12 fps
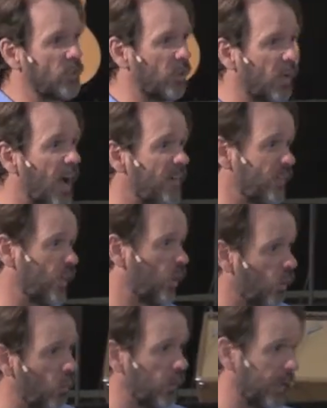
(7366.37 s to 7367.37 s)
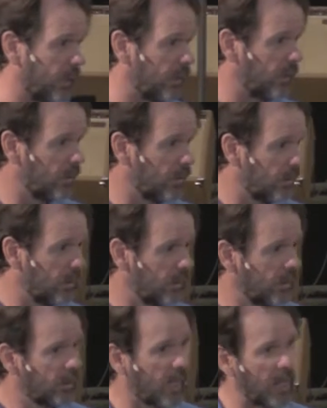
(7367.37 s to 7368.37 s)
your life in glory.
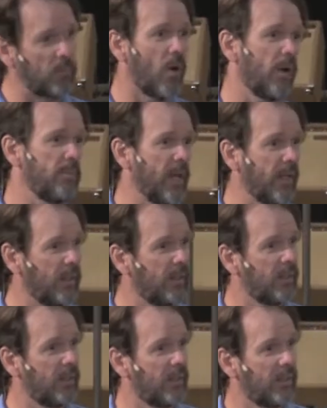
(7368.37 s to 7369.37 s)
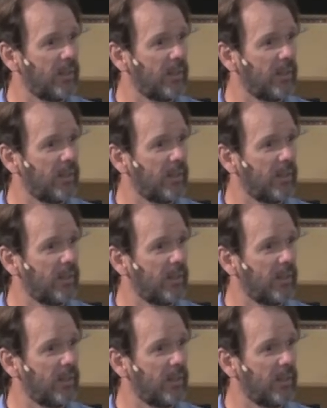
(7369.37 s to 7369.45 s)
Come on, man.